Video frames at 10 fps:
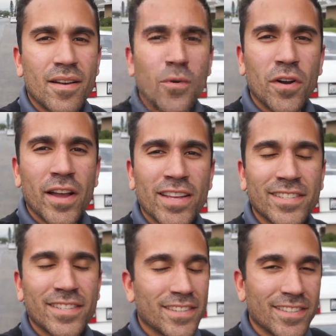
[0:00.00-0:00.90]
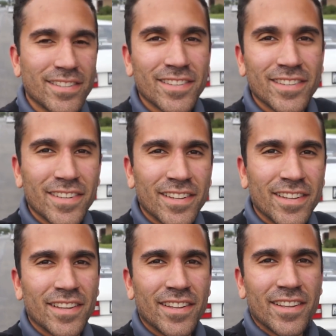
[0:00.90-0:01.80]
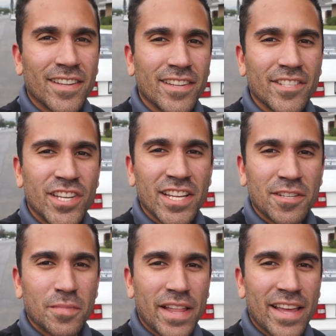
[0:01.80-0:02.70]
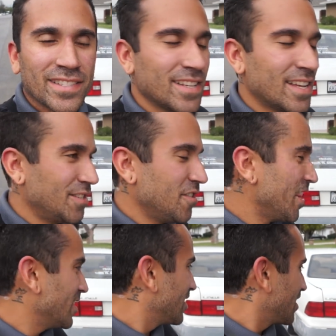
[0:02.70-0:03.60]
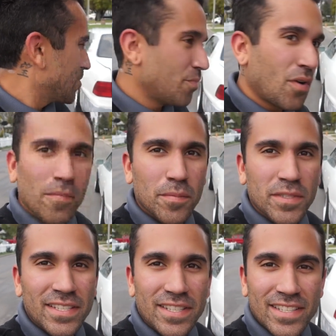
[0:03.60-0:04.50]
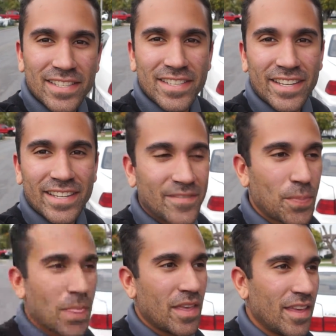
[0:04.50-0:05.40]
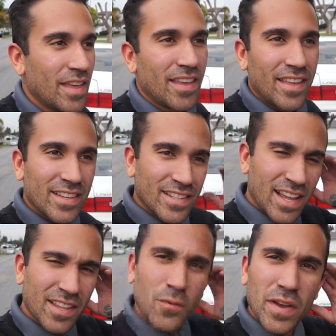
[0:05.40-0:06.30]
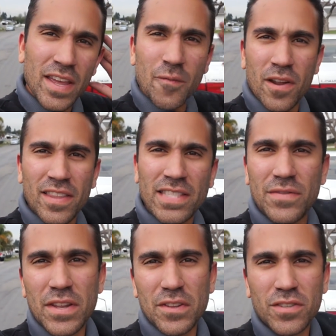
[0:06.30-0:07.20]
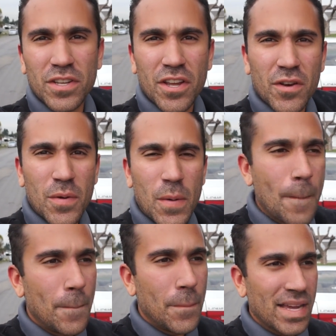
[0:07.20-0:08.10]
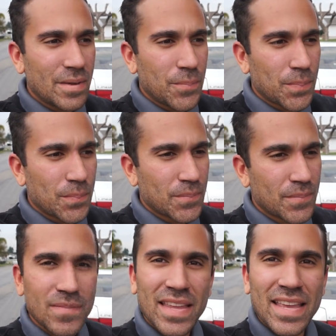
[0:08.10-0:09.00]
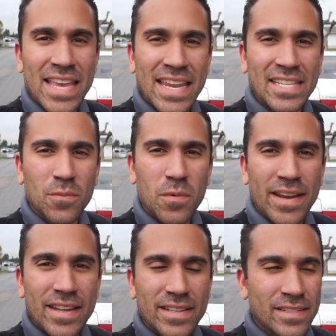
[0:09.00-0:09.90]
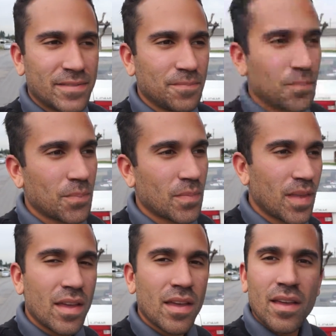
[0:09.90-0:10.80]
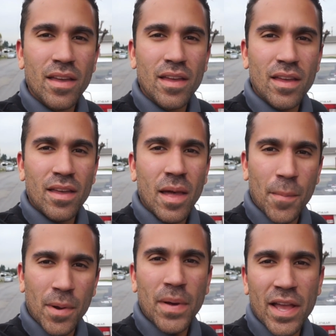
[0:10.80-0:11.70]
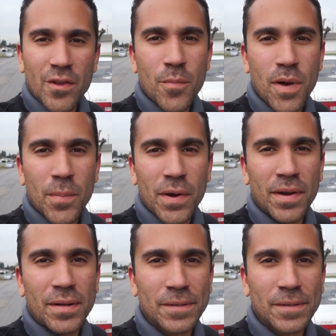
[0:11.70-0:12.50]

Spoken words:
Well guys, changing plans, as you guys can probably see. It's not the way I wanted this video to go, but it is what it is. I'm gonna buy a new bumper.